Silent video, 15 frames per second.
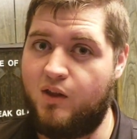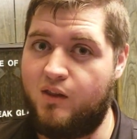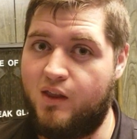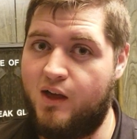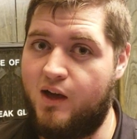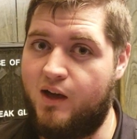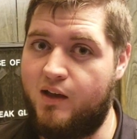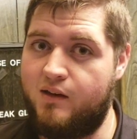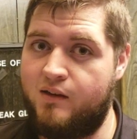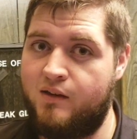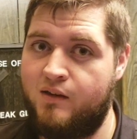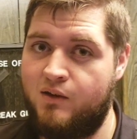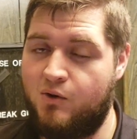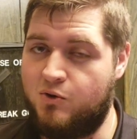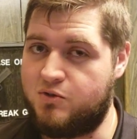online
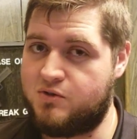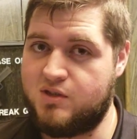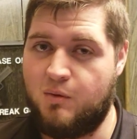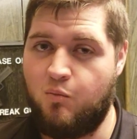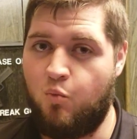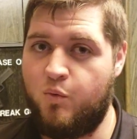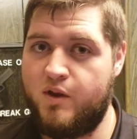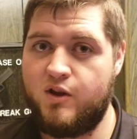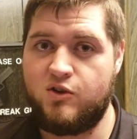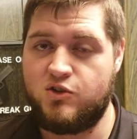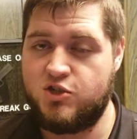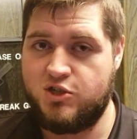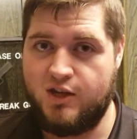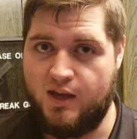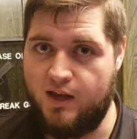or some weird
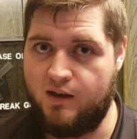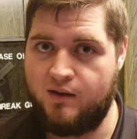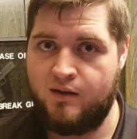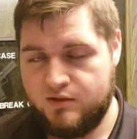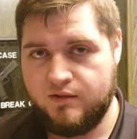shit.